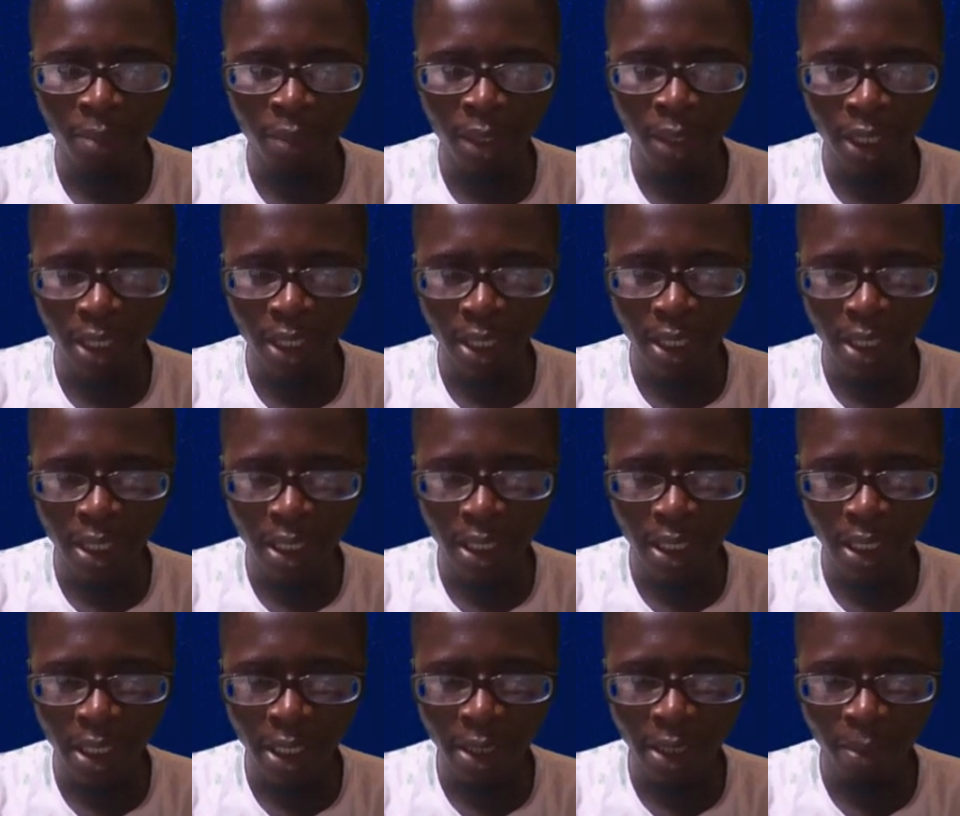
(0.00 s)
pick
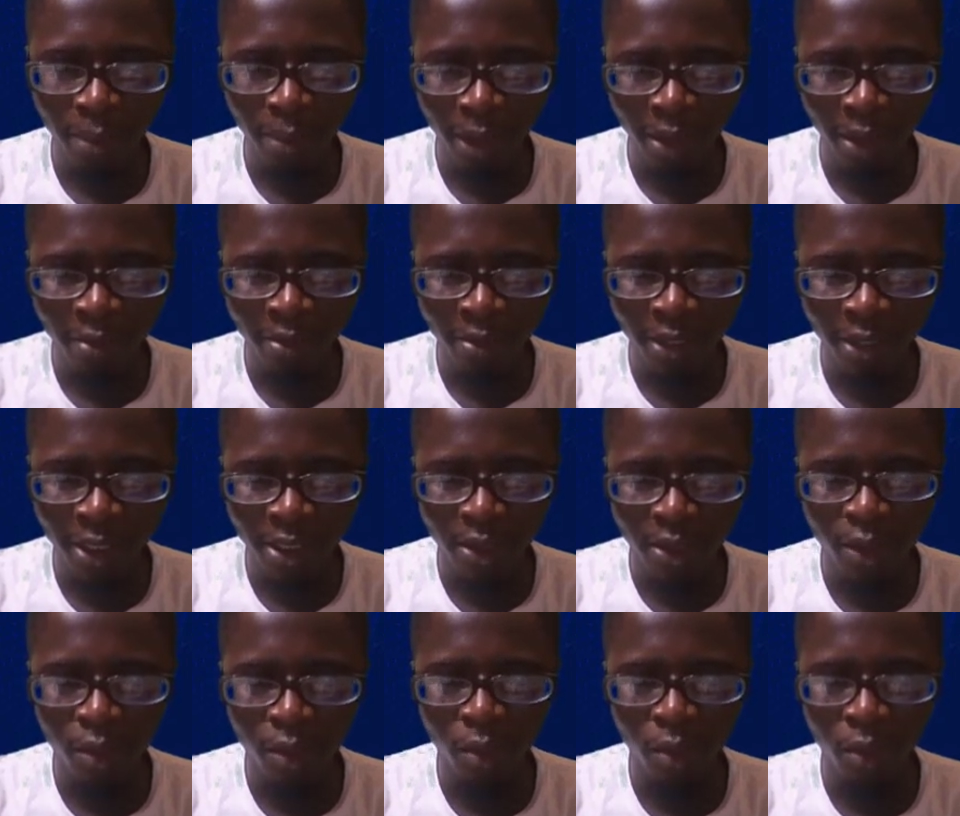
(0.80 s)
a
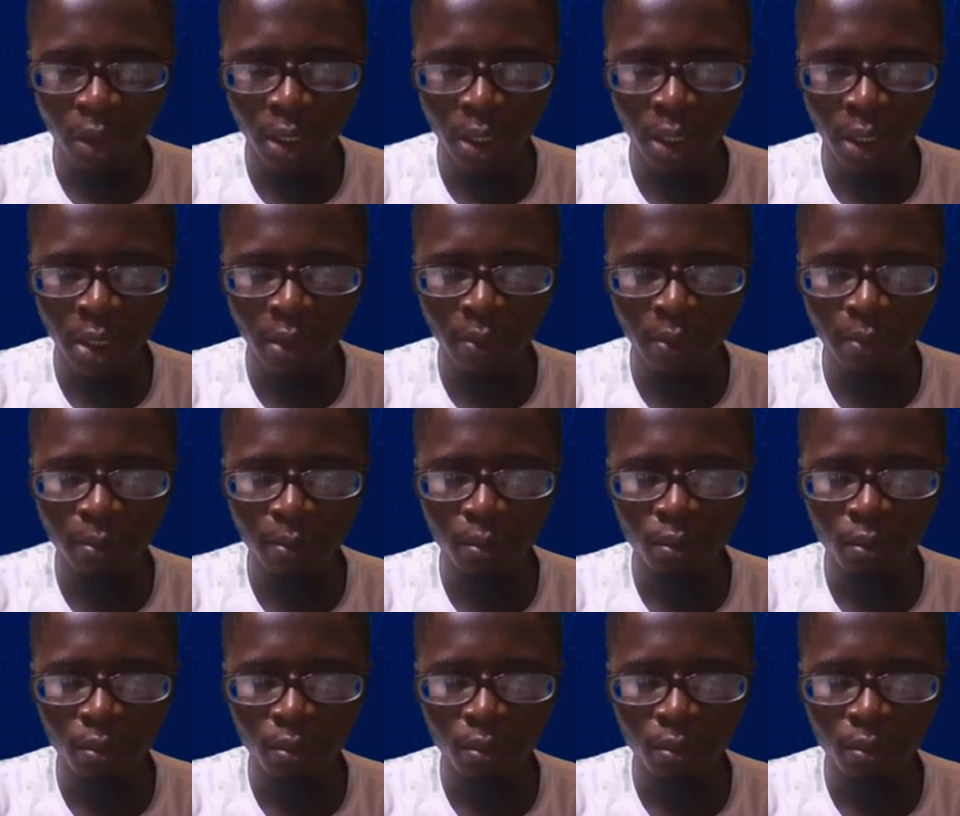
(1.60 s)
perfect square